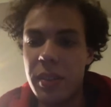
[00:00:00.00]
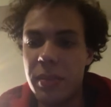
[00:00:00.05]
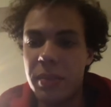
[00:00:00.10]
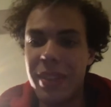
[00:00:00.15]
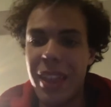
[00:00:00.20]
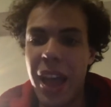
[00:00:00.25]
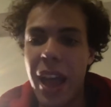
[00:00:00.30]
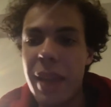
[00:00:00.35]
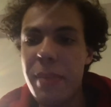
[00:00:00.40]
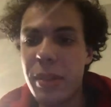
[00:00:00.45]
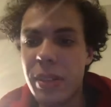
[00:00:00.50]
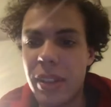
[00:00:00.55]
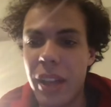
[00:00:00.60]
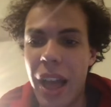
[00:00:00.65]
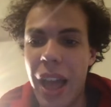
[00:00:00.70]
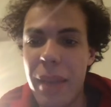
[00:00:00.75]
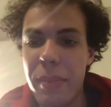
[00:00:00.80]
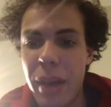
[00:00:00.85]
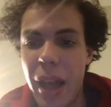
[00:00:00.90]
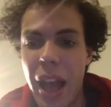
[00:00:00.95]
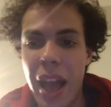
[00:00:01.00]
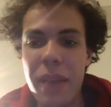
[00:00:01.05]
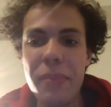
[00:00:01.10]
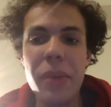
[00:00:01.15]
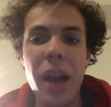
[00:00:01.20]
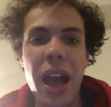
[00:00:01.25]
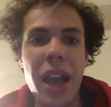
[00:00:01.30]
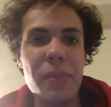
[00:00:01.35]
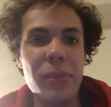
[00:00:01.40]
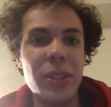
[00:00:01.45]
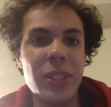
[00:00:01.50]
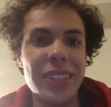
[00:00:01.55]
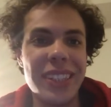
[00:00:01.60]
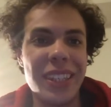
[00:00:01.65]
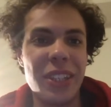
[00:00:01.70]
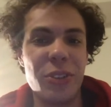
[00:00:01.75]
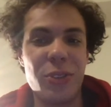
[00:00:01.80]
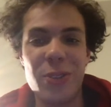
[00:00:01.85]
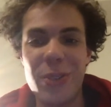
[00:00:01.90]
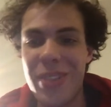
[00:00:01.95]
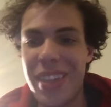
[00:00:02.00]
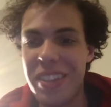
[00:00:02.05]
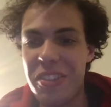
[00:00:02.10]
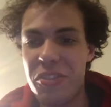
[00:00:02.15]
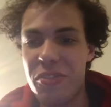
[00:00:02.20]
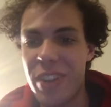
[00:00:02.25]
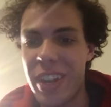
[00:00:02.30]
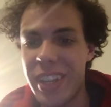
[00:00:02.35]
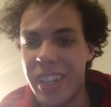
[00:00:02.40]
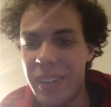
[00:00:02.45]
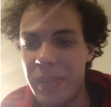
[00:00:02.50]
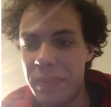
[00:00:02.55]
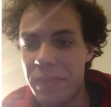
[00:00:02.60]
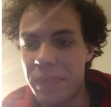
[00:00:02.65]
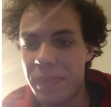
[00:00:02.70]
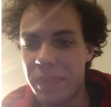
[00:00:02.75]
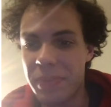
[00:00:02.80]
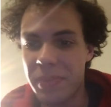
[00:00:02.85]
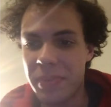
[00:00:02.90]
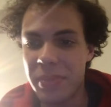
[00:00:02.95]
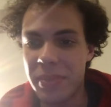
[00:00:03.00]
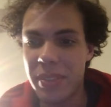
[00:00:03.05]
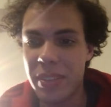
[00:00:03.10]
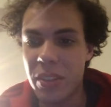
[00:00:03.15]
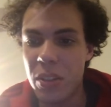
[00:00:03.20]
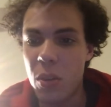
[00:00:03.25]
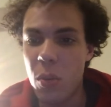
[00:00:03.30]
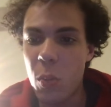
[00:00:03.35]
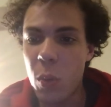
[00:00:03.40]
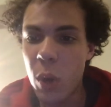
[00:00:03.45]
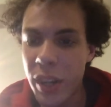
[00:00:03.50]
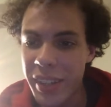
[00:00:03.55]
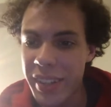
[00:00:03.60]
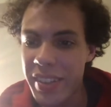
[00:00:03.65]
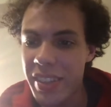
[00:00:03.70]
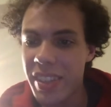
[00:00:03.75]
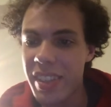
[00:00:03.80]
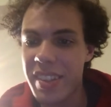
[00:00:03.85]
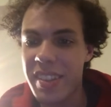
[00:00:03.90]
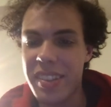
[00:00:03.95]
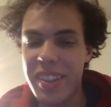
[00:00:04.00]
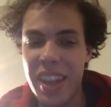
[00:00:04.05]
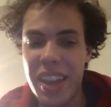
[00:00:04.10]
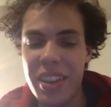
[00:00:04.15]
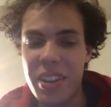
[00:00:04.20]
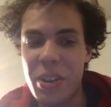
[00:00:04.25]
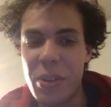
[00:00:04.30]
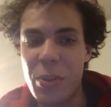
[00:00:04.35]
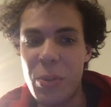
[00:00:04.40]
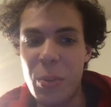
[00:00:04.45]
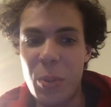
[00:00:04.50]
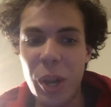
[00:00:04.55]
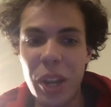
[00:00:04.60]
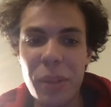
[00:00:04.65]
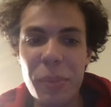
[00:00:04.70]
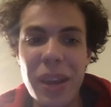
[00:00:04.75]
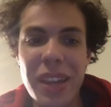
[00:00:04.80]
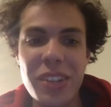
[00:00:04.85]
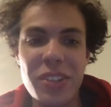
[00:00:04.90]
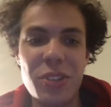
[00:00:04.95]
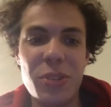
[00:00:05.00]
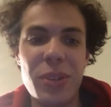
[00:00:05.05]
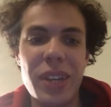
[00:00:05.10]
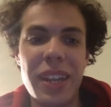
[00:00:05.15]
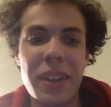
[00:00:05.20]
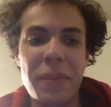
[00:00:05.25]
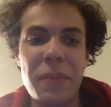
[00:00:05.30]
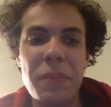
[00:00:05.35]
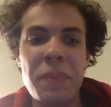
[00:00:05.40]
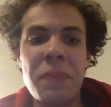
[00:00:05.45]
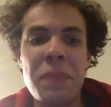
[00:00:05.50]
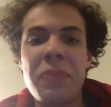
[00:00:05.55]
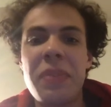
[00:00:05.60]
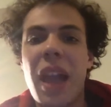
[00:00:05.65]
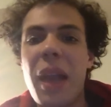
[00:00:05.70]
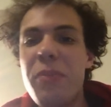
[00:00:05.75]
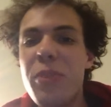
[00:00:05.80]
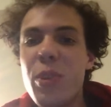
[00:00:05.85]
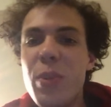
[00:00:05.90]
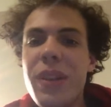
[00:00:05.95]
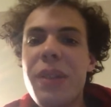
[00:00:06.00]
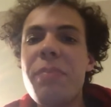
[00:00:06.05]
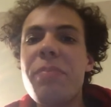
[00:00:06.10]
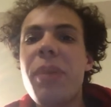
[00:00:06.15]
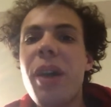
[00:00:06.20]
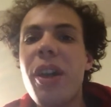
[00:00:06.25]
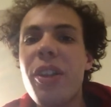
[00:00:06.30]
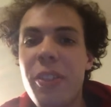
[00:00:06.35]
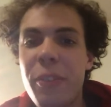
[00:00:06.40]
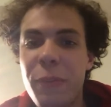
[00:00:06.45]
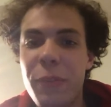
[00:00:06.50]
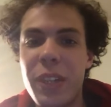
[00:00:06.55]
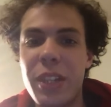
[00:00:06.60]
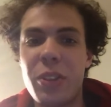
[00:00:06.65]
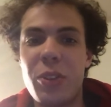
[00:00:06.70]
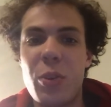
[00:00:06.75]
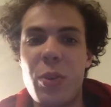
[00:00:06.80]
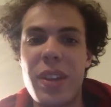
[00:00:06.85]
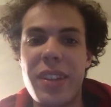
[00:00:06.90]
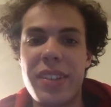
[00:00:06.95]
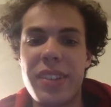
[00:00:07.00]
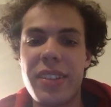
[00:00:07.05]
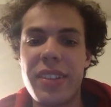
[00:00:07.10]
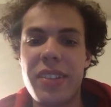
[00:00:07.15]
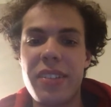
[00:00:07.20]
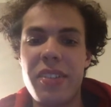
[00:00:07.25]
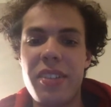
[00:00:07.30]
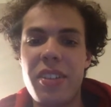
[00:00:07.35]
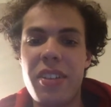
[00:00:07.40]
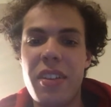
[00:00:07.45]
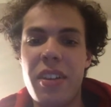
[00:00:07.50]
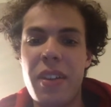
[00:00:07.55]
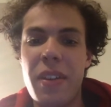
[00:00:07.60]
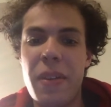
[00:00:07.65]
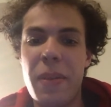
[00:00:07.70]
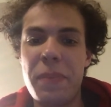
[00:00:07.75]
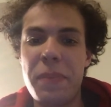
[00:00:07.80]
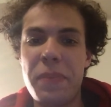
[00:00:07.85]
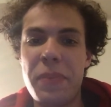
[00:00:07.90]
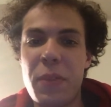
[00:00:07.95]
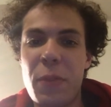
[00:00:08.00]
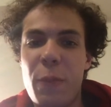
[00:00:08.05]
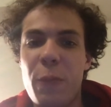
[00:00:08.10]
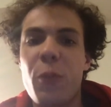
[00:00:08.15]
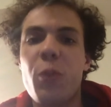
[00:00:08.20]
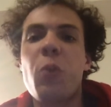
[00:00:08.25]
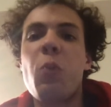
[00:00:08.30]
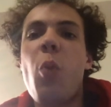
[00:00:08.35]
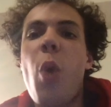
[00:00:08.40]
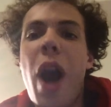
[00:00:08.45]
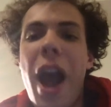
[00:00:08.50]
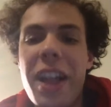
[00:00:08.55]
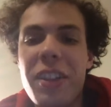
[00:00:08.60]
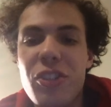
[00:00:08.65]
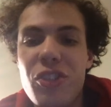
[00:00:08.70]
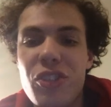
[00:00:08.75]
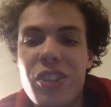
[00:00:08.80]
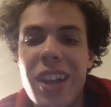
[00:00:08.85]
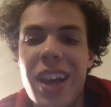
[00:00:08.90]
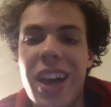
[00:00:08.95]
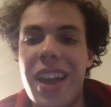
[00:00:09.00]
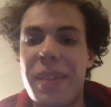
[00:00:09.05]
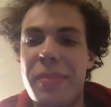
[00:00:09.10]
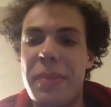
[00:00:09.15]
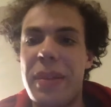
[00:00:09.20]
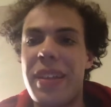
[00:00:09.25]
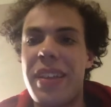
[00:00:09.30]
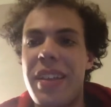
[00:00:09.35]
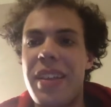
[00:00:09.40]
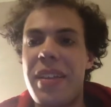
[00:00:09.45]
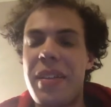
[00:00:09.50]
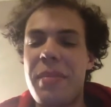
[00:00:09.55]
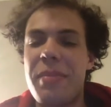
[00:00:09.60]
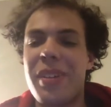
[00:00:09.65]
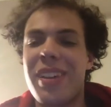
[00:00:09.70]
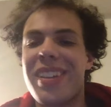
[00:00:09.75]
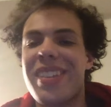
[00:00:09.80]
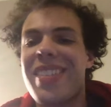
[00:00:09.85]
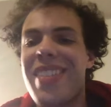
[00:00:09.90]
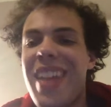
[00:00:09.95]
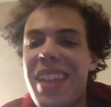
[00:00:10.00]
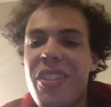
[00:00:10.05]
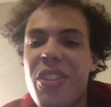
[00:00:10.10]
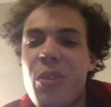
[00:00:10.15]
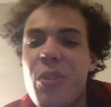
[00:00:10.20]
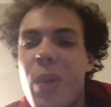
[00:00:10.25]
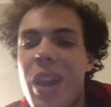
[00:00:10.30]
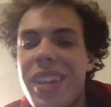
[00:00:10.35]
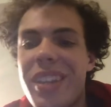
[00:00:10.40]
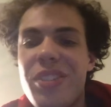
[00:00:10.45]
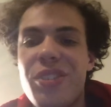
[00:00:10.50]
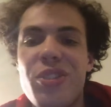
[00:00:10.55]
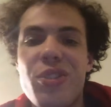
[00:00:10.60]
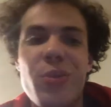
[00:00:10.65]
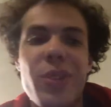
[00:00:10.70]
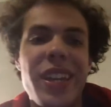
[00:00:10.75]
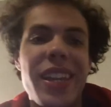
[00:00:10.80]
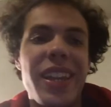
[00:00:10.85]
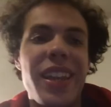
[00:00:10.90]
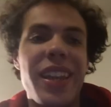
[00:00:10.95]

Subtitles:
a leader. That's right. What is this, Teo? What am I doing? I'm doing BuzzFeed quizzes for Watchtime, because that's the way to do it.